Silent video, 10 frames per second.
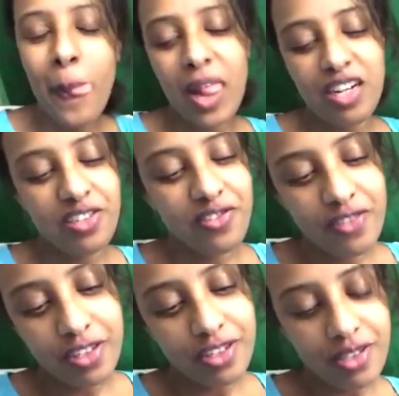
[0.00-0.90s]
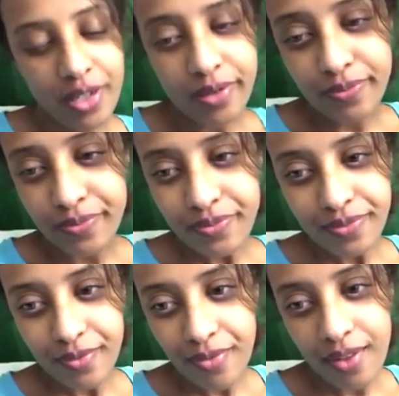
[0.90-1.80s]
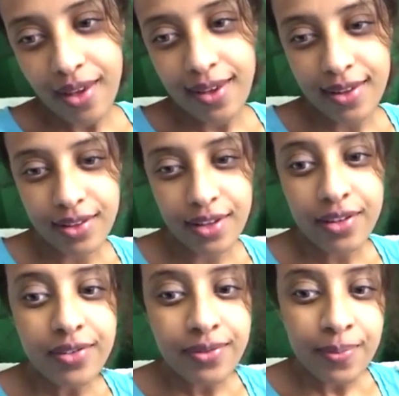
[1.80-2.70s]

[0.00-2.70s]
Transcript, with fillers: I just finished um, eating dinner.